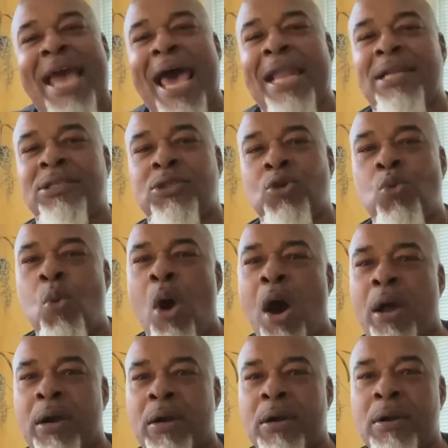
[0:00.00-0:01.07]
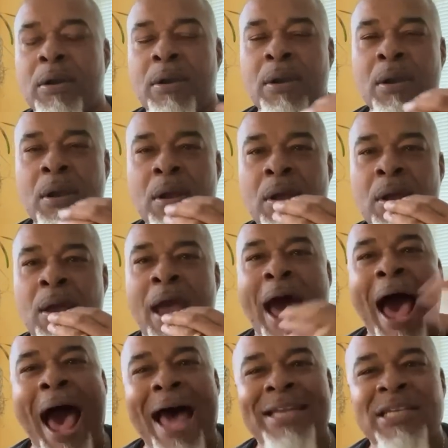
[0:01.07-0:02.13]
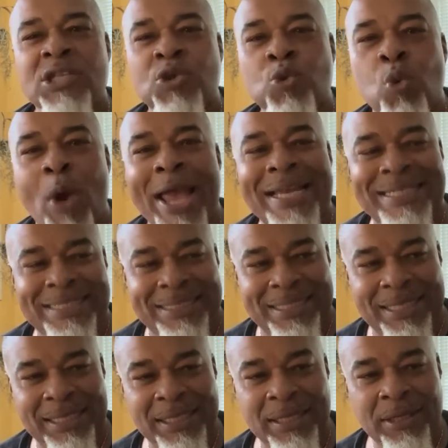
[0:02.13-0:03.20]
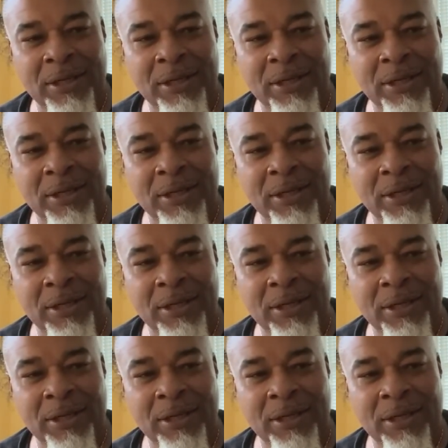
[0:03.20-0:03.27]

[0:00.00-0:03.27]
gallons of water. I just wasted